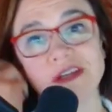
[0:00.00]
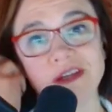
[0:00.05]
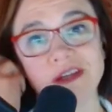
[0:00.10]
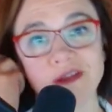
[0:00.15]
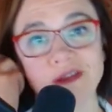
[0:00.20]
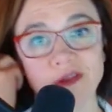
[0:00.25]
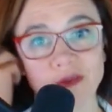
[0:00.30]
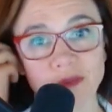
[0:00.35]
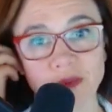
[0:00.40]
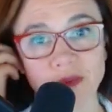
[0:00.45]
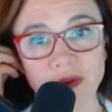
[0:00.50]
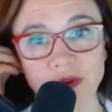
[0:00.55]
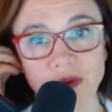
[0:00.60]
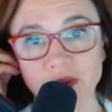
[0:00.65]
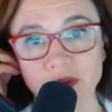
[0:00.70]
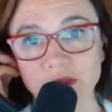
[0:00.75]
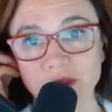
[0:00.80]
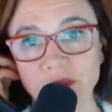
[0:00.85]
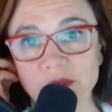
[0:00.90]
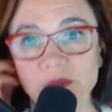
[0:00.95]
in the
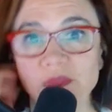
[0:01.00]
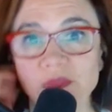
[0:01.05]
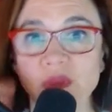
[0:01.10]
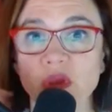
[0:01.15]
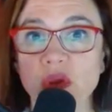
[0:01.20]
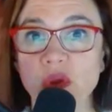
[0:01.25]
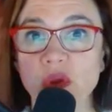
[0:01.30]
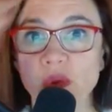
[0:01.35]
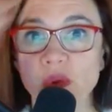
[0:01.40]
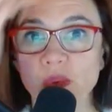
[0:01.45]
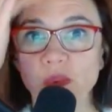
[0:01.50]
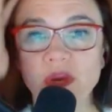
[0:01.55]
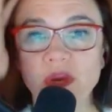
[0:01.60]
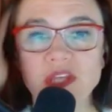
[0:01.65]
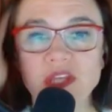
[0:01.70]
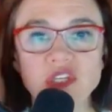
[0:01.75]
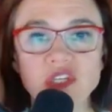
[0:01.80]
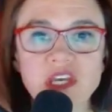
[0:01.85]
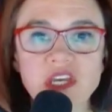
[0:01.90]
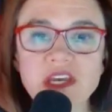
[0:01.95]
room,
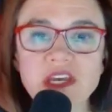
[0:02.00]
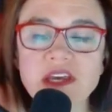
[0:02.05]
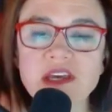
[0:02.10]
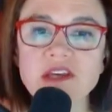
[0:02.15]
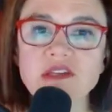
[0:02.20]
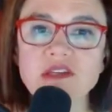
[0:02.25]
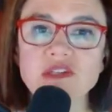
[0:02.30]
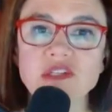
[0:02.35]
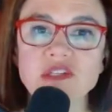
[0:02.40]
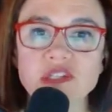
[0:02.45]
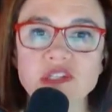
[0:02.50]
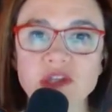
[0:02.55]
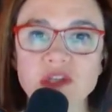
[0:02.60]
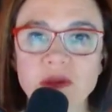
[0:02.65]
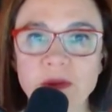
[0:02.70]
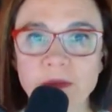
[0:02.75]
which is,